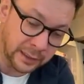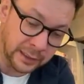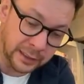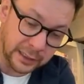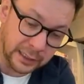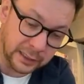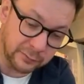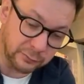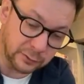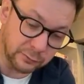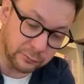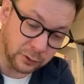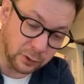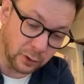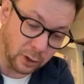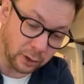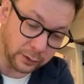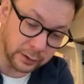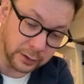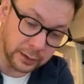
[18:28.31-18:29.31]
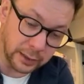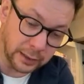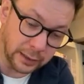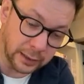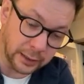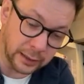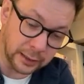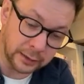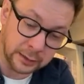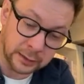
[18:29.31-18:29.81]
if you've got
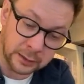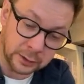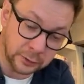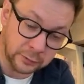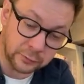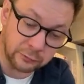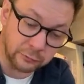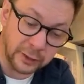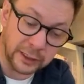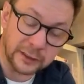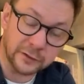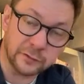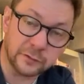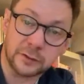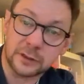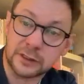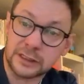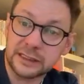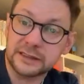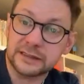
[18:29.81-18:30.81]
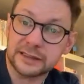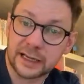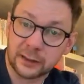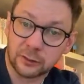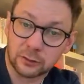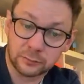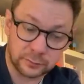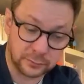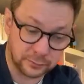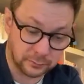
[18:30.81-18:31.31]
strange
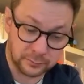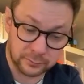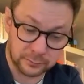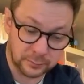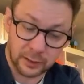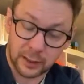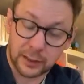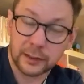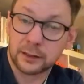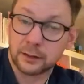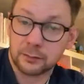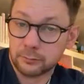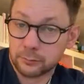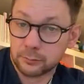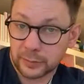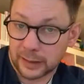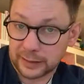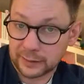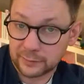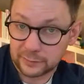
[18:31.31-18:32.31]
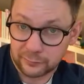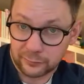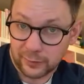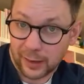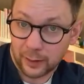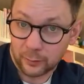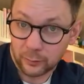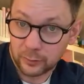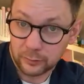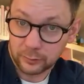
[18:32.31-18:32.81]
details like packets of
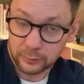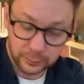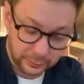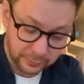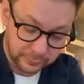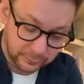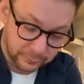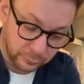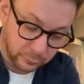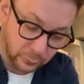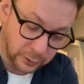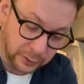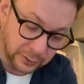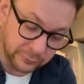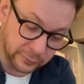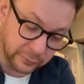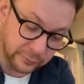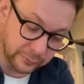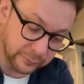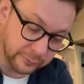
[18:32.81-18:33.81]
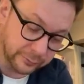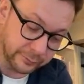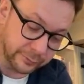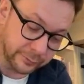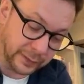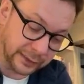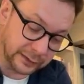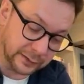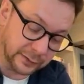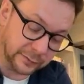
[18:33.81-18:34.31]
ham and whatever
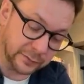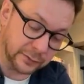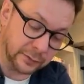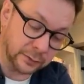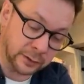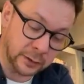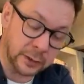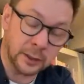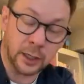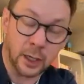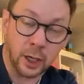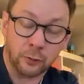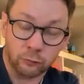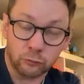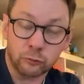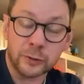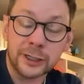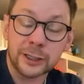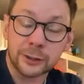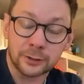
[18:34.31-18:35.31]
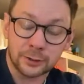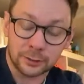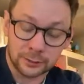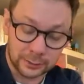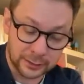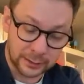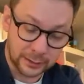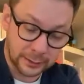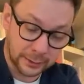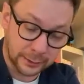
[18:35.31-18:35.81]
madness and real
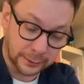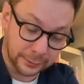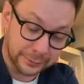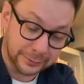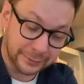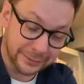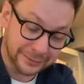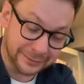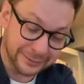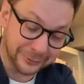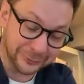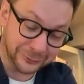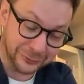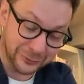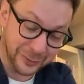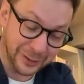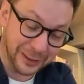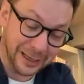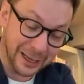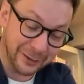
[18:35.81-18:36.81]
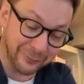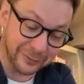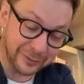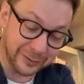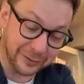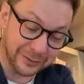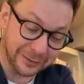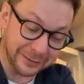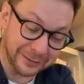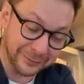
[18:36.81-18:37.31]
details you might have in
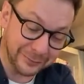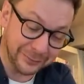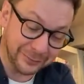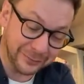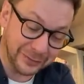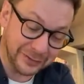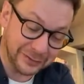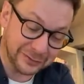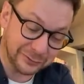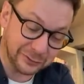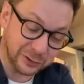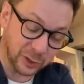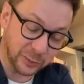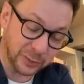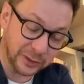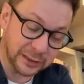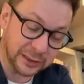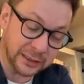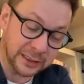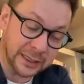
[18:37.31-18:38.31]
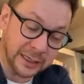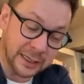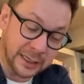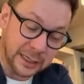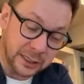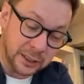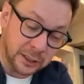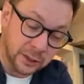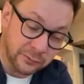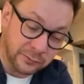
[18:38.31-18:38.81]
a piece of copy,
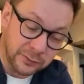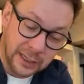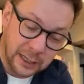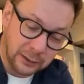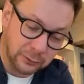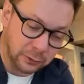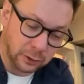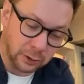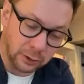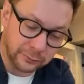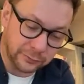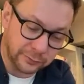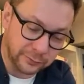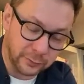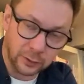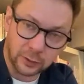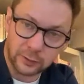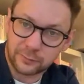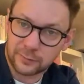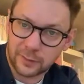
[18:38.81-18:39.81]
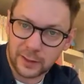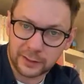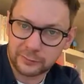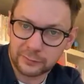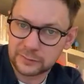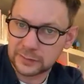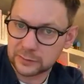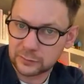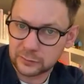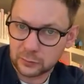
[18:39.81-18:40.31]
you've now got 4, 5,
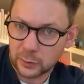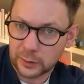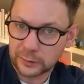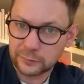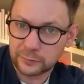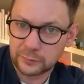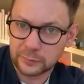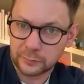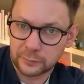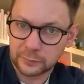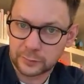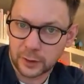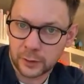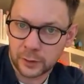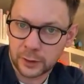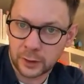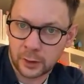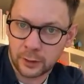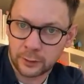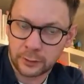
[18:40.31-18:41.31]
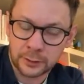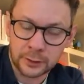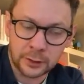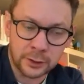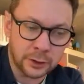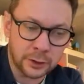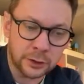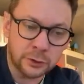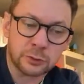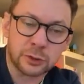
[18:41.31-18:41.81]
6 questions going on.
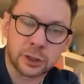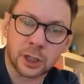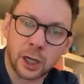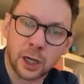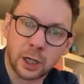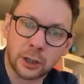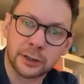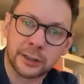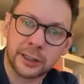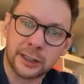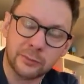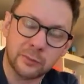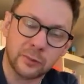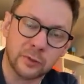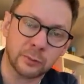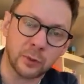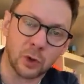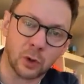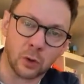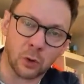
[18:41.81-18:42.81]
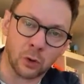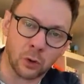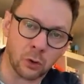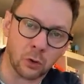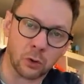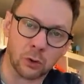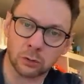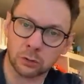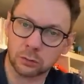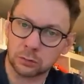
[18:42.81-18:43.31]
You can't keep them
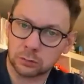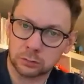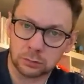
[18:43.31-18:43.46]
all